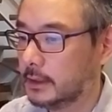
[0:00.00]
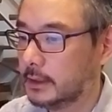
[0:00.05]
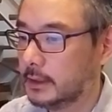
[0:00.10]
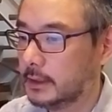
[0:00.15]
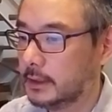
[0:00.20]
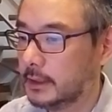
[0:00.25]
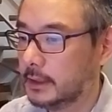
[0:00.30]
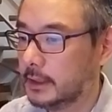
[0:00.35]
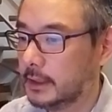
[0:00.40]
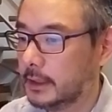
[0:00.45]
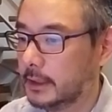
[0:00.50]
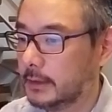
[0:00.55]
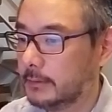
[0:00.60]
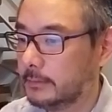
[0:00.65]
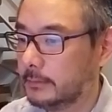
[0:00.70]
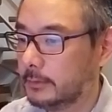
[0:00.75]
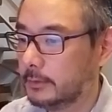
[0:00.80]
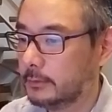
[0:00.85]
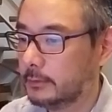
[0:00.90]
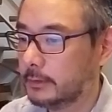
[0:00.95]
a
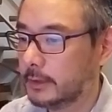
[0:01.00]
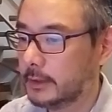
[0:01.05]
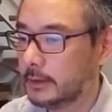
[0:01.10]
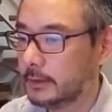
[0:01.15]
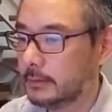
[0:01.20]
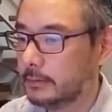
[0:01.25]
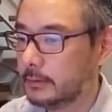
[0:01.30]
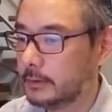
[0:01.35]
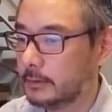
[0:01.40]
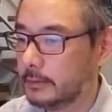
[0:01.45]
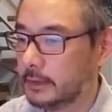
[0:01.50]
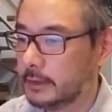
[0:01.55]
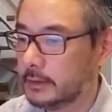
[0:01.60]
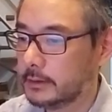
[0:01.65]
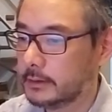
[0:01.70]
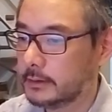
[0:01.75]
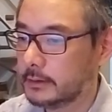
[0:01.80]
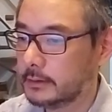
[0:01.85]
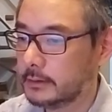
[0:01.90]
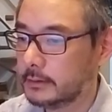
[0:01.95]
name query
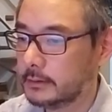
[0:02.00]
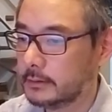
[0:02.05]
parameter,